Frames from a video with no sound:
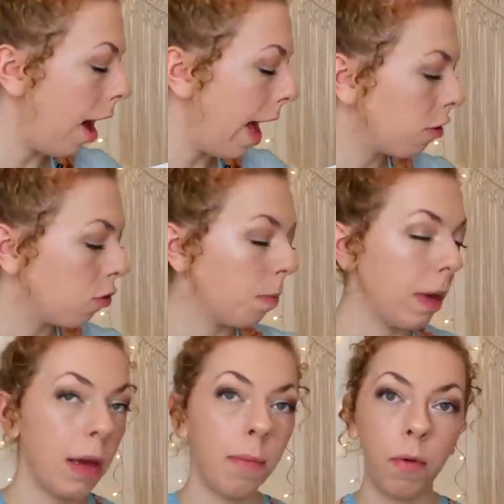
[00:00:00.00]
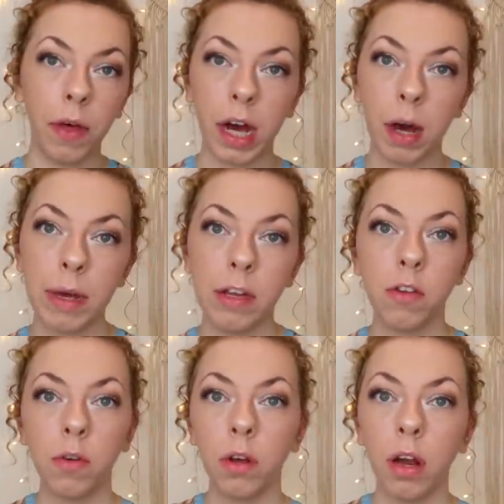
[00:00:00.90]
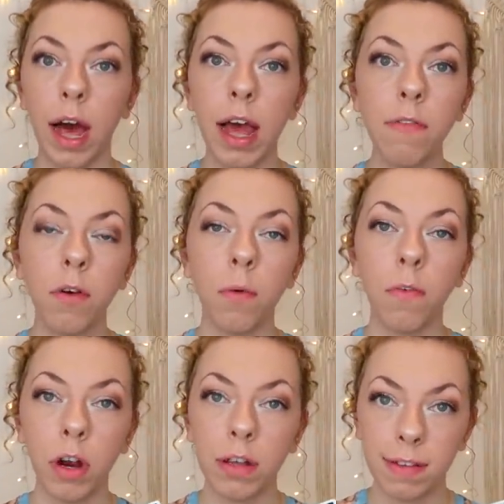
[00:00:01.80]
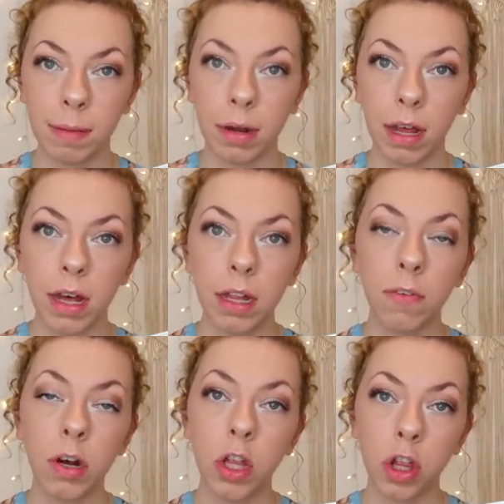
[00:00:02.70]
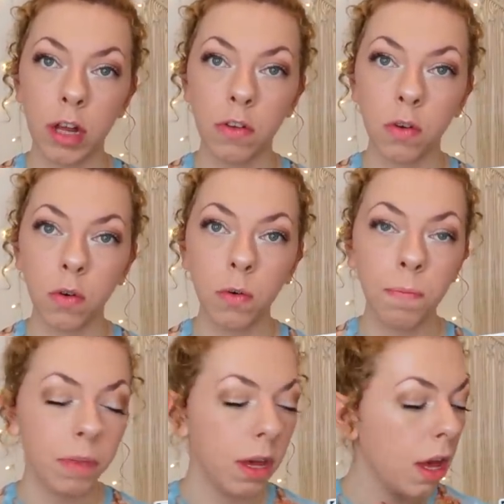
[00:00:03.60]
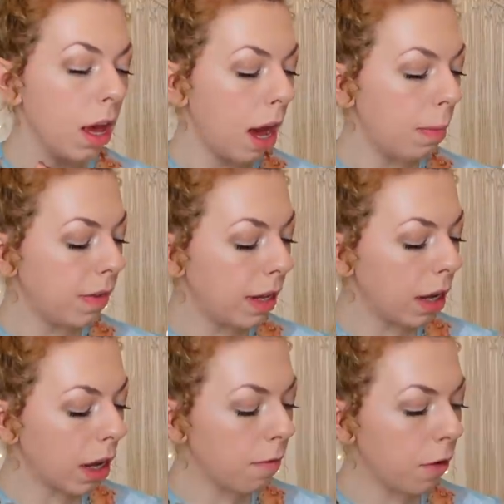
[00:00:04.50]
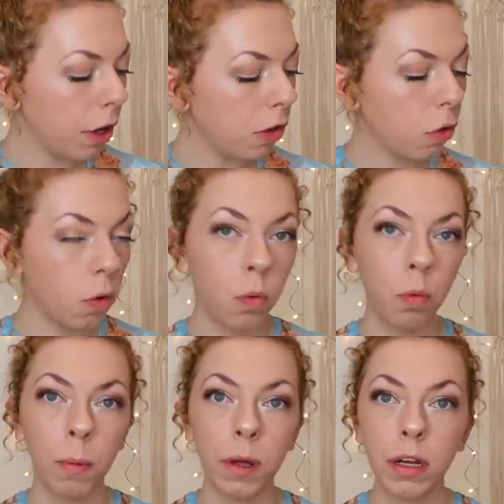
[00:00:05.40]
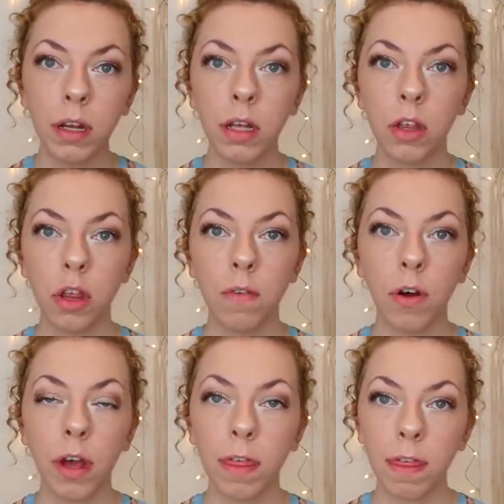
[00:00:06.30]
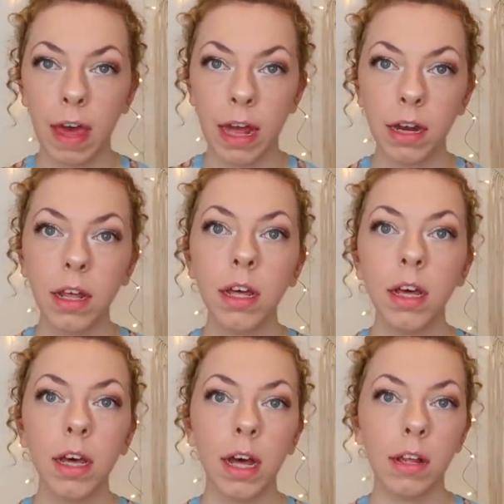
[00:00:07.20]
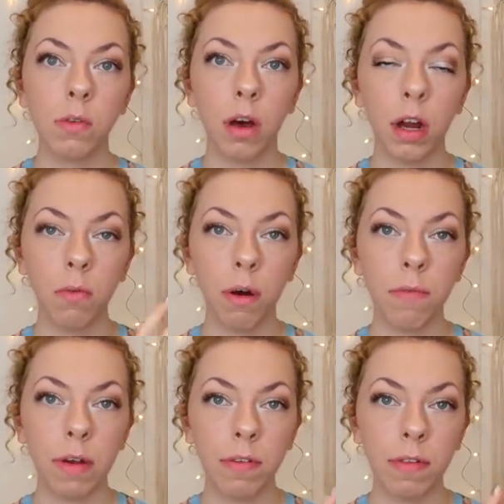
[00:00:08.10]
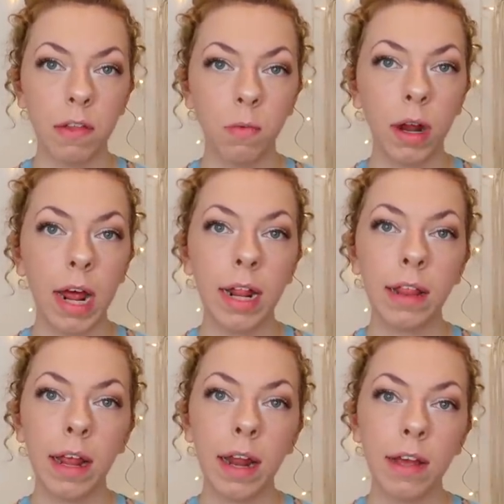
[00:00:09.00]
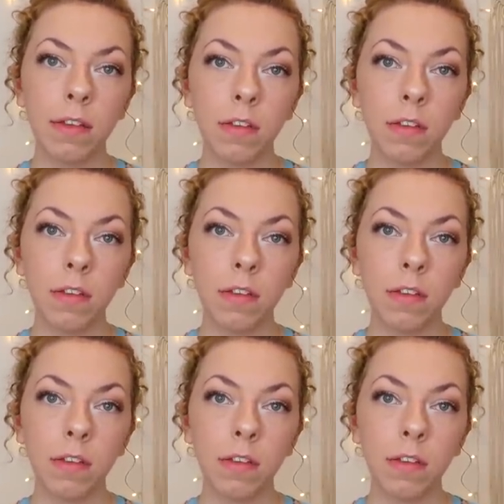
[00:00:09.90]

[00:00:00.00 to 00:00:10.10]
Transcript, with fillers: extra people that are coming into your life who are very similar, they're very gentle. I'm seeing like a very tall woman, she's very thin. That's kind of what I'm feeling for this one. And then a